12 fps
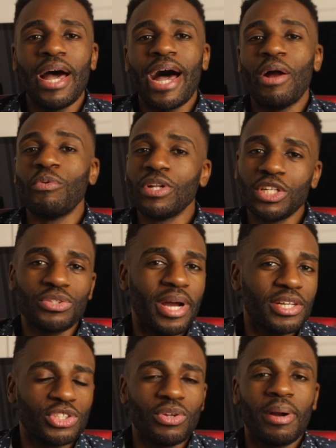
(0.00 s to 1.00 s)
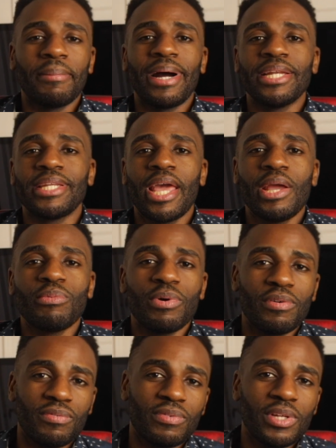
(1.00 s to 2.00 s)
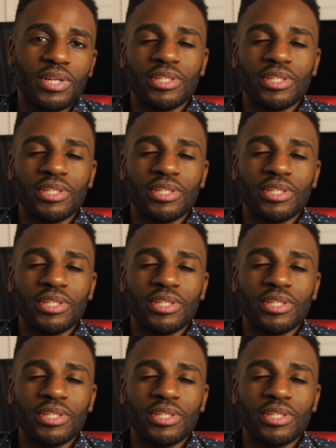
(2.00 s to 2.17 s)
I really try to start my day with